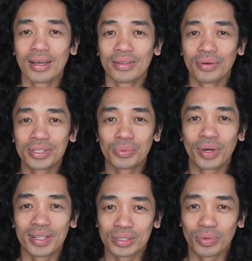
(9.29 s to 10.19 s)
The reason
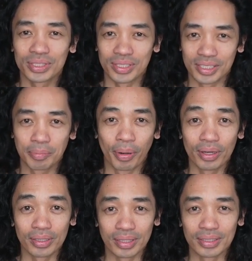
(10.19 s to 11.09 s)
why this question is
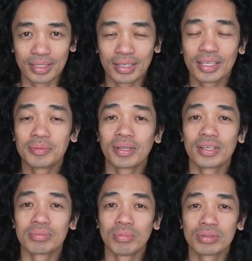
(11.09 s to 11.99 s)
pertinent is
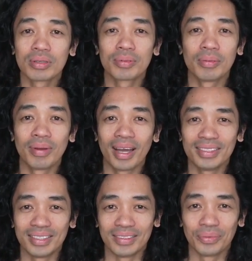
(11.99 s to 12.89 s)
because most people
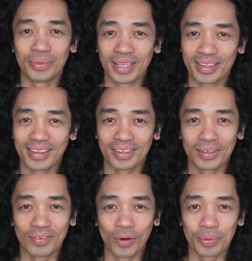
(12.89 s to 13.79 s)
imagine when they think
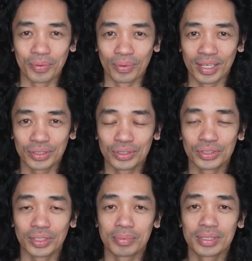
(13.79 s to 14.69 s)
of open
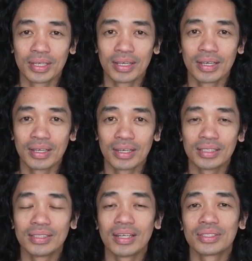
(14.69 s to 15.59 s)
relationships
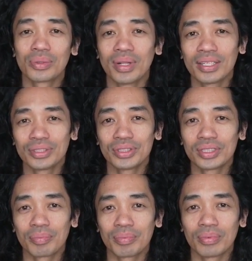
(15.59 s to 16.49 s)
is that it's a
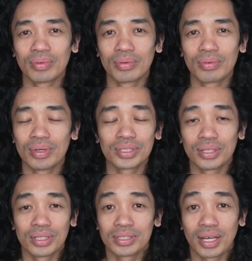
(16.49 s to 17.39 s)
relationship where
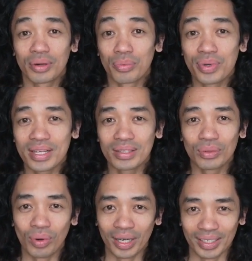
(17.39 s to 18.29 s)
it's not a
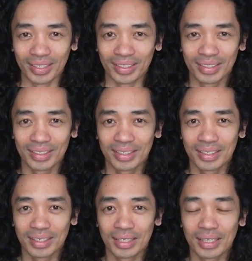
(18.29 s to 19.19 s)
real one.
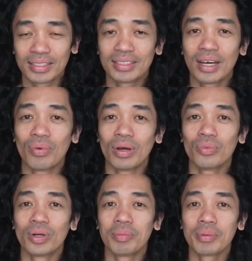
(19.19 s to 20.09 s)
It's not
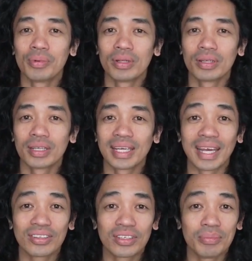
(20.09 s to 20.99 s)
one where people
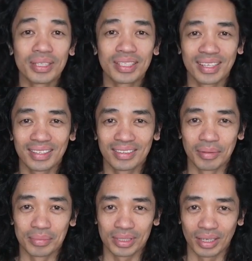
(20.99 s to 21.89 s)
can commit
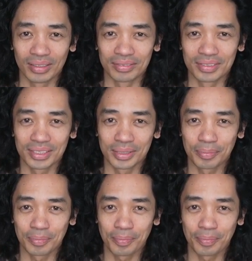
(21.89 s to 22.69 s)
themselves.